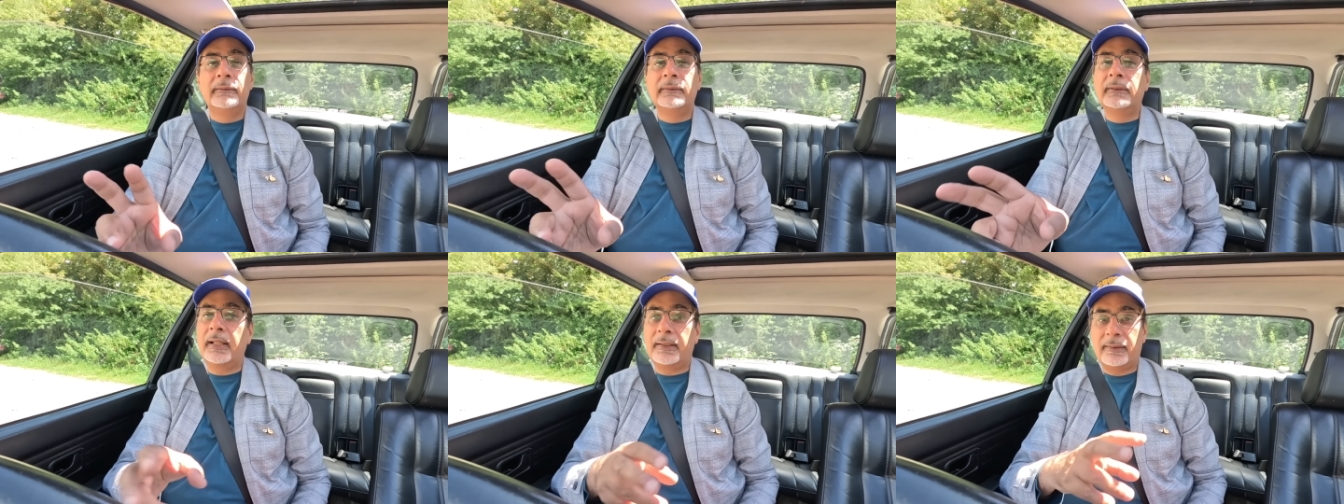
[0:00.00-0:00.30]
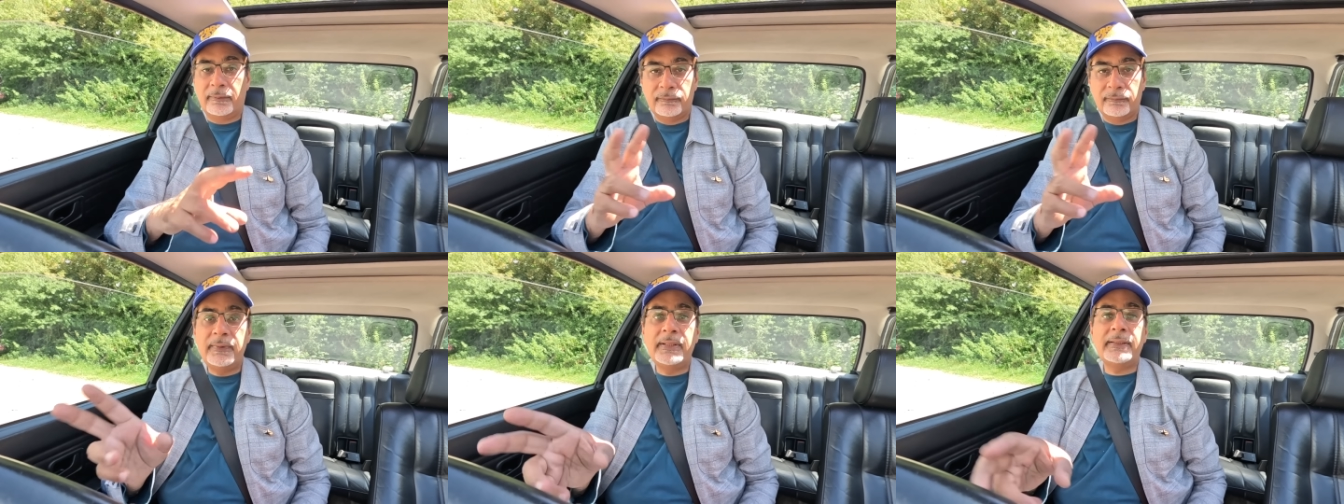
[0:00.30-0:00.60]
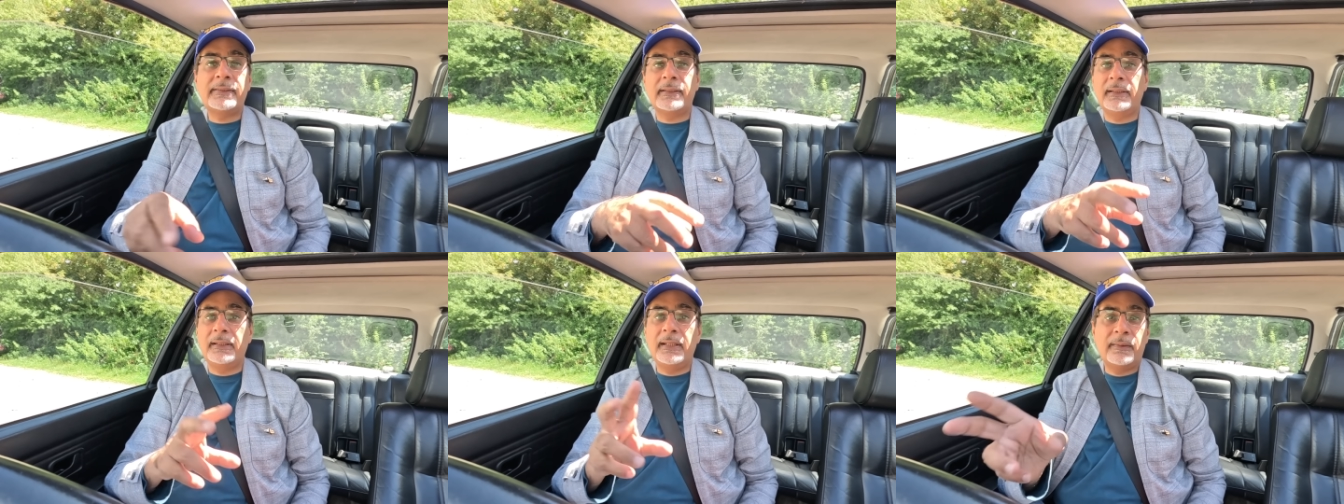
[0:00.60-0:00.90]
that's
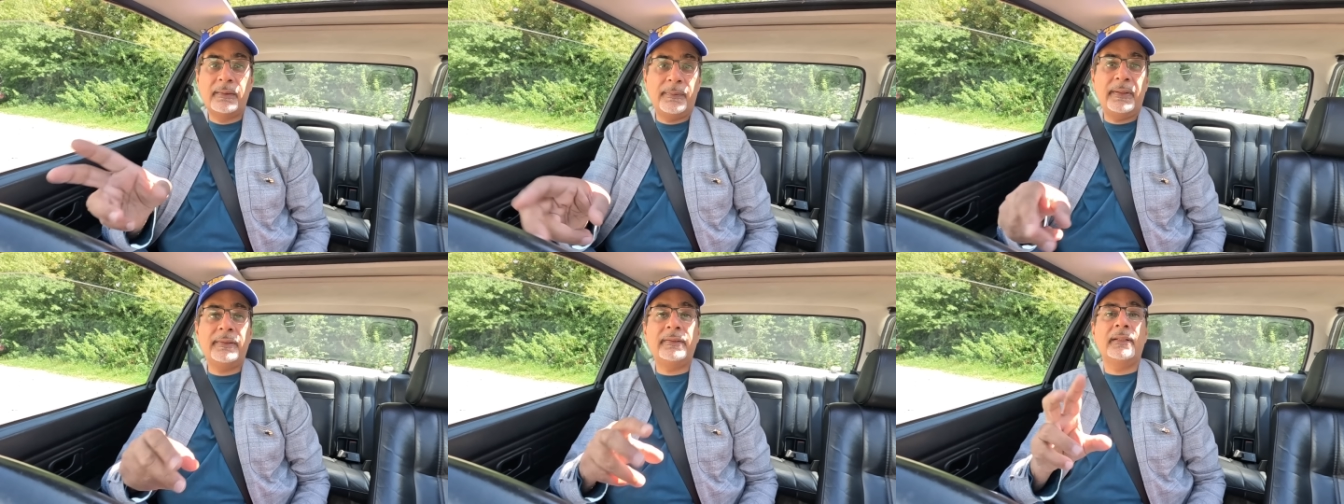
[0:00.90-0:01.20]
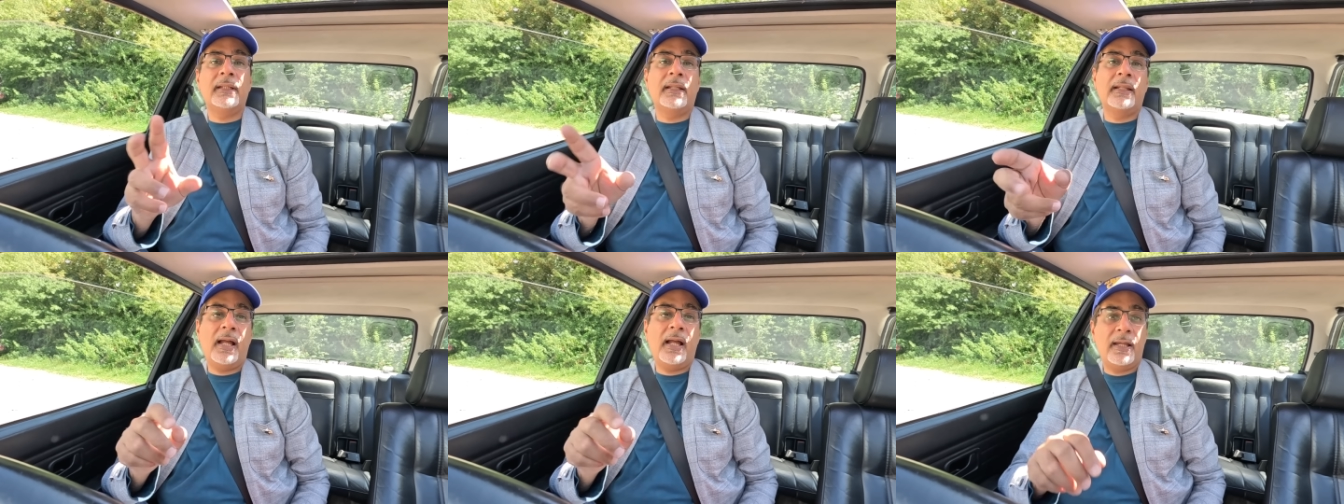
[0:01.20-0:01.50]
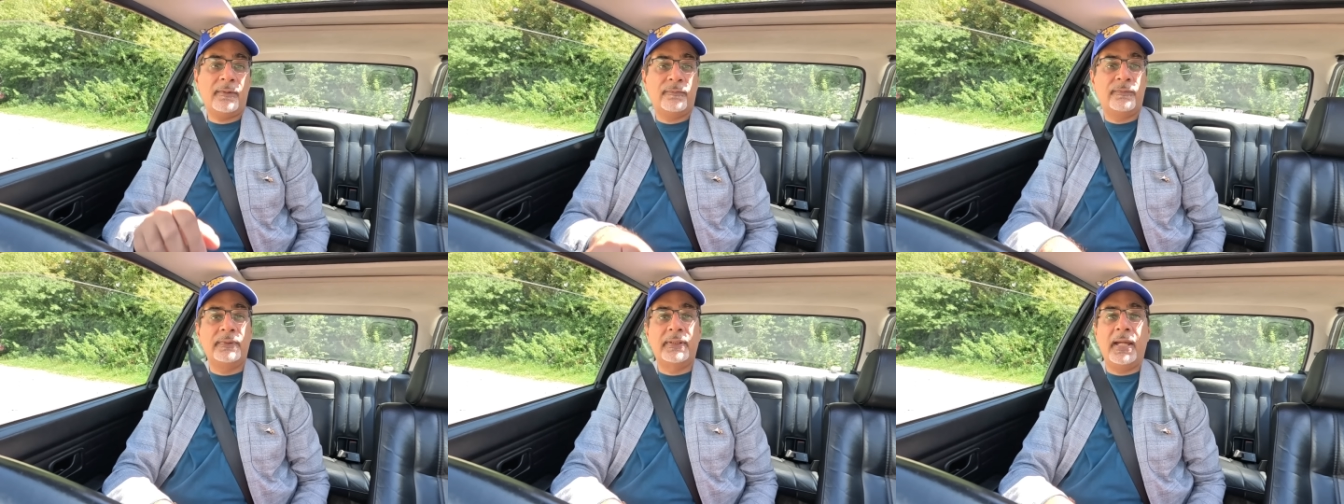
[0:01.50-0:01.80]
recently, especially in the
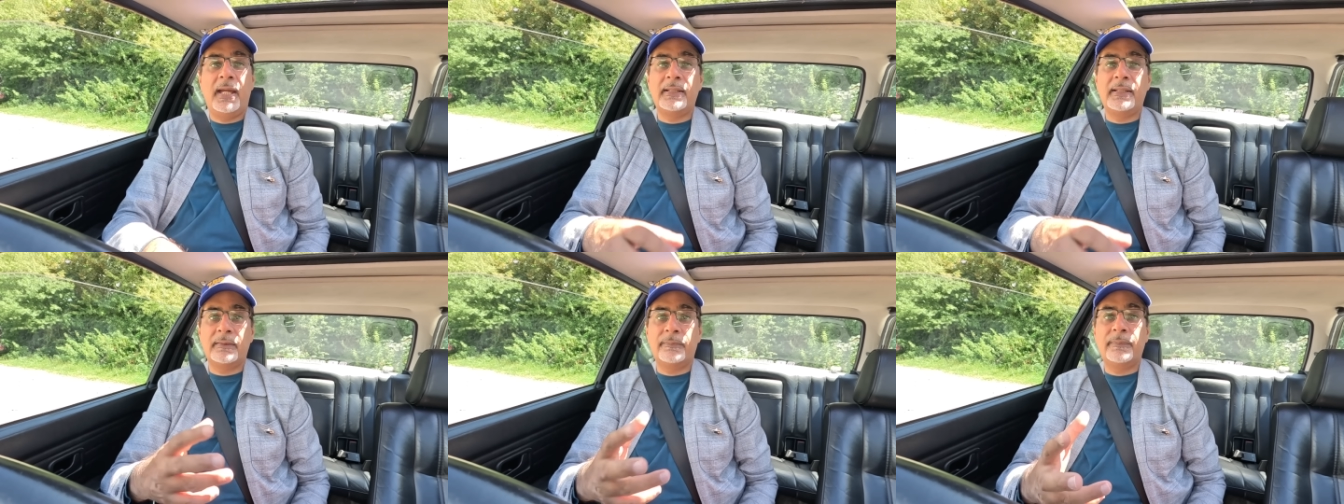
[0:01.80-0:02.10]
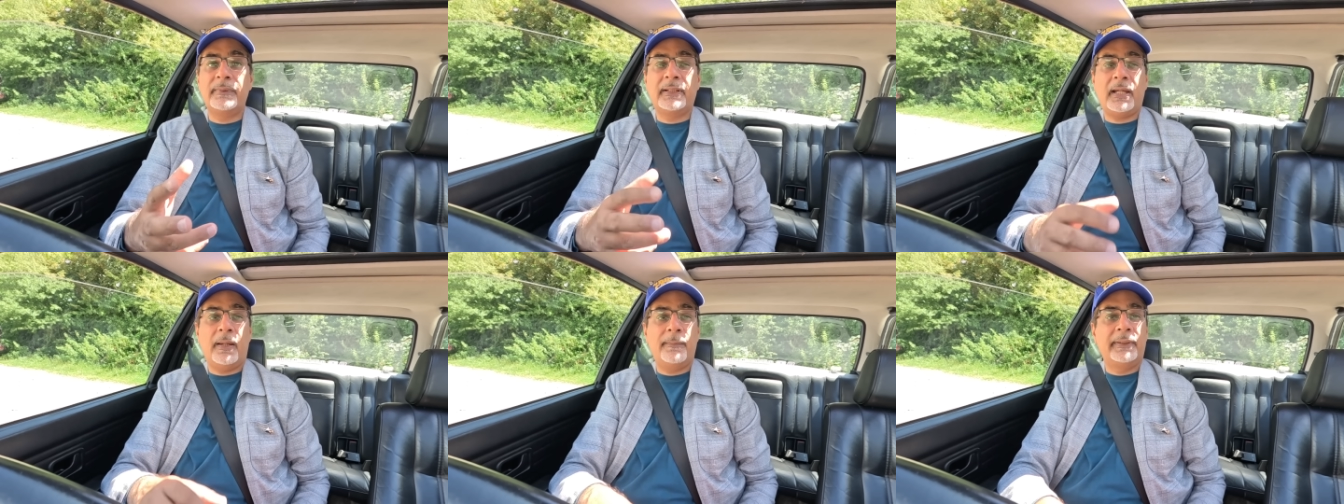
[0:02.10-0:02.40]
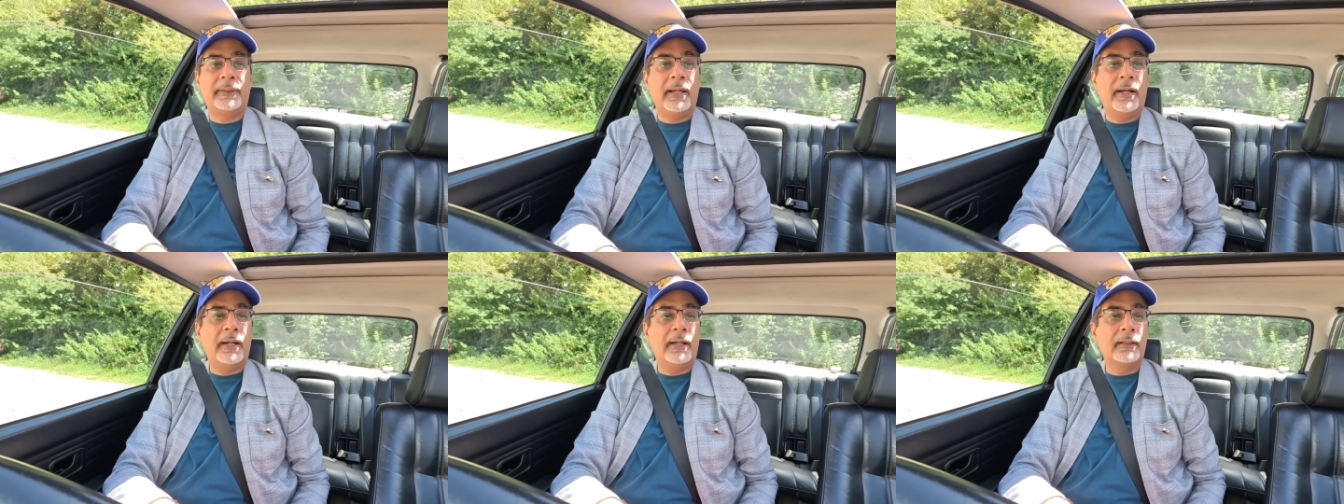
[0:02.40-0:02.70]
last few days, it's been
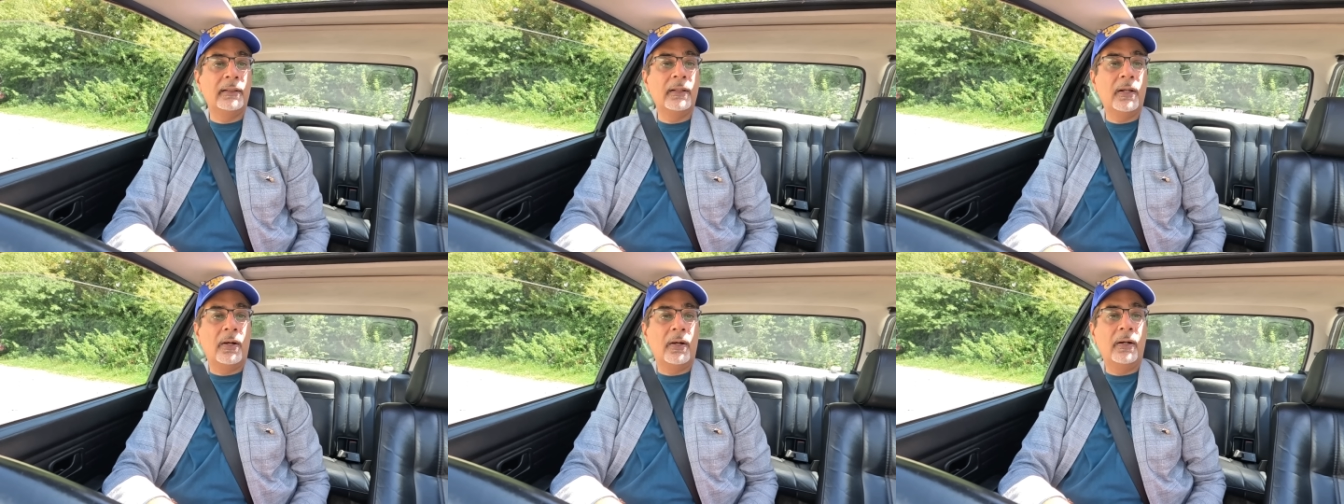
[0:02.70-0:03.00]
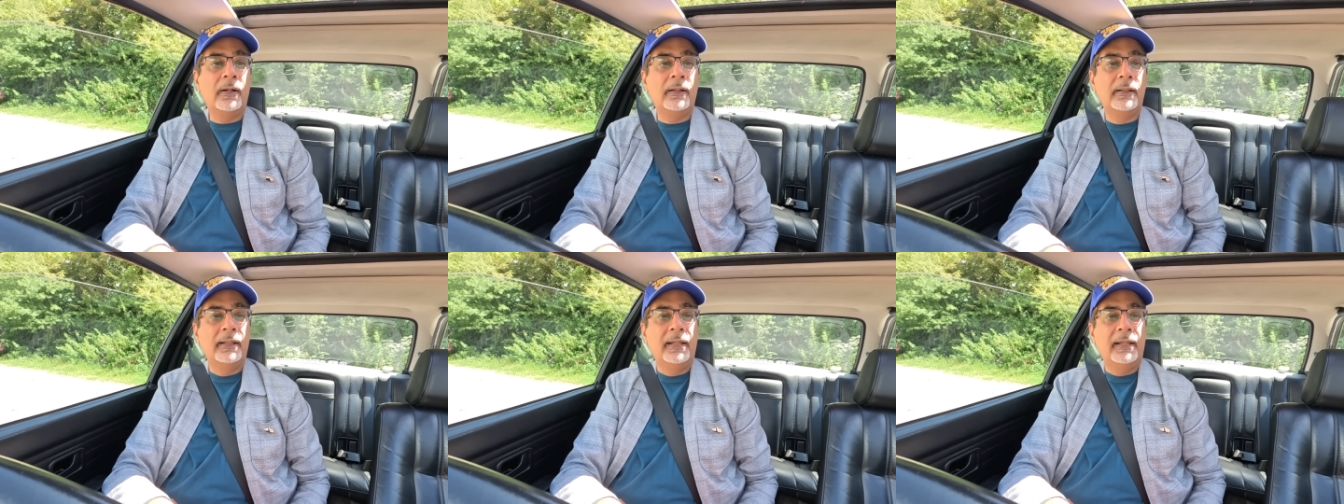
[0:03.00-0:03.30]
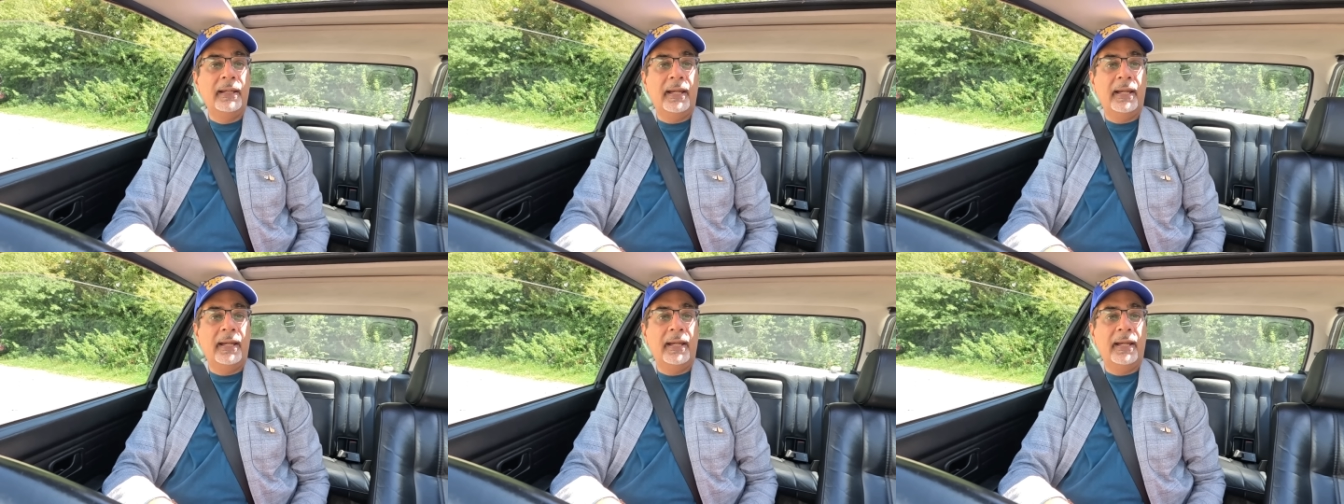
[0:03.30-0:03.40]
coming out a lot.